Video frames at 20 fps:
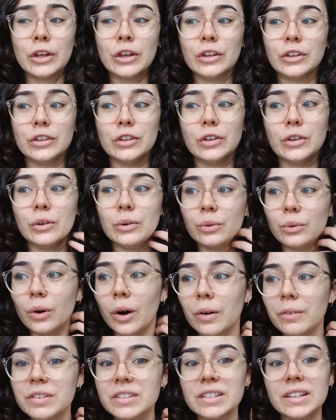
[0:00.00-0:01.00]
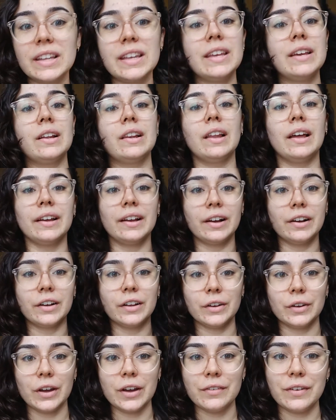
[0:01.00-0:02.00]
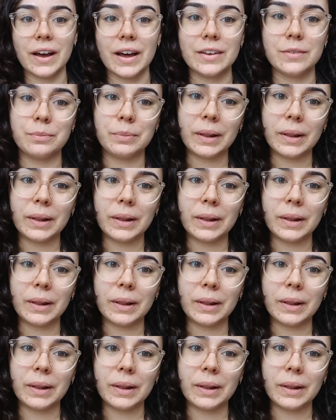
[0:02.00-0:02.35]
you obviously are going to have had